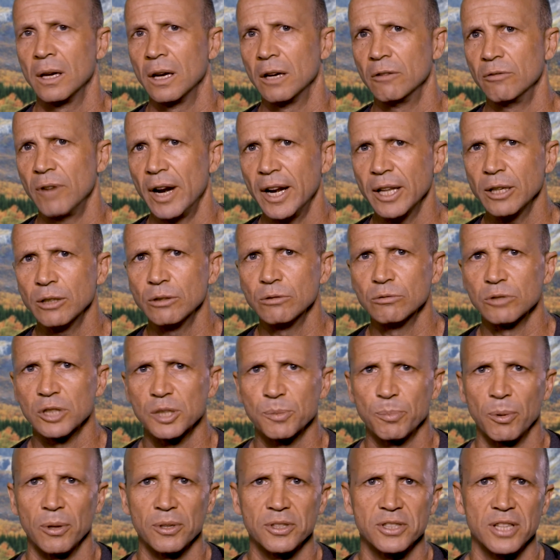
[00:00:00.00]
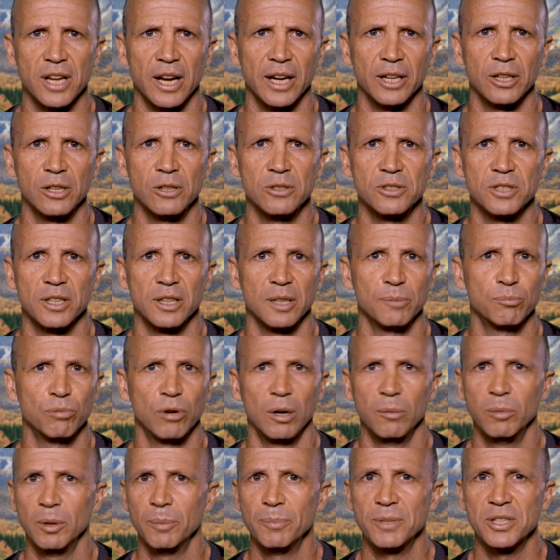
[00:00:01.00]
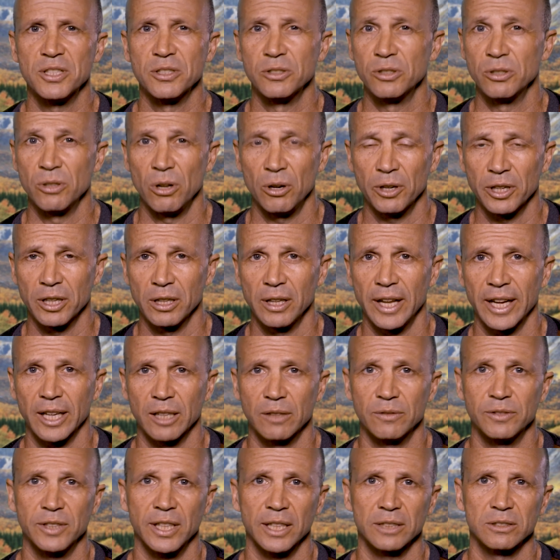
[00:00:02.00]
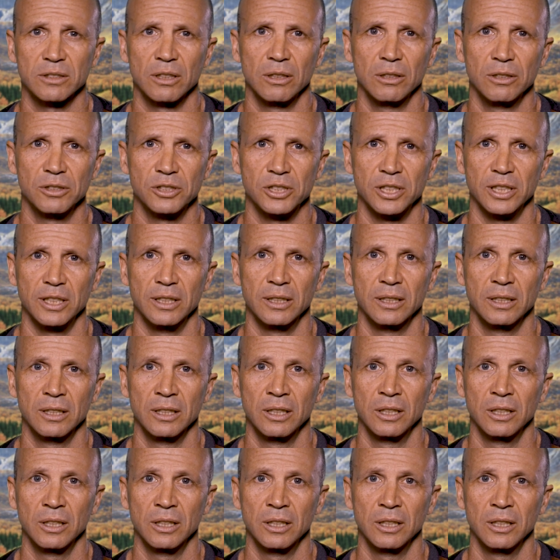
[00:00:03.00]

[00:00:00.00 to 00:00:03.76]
A radical response argues that the problem is not a lack of technology.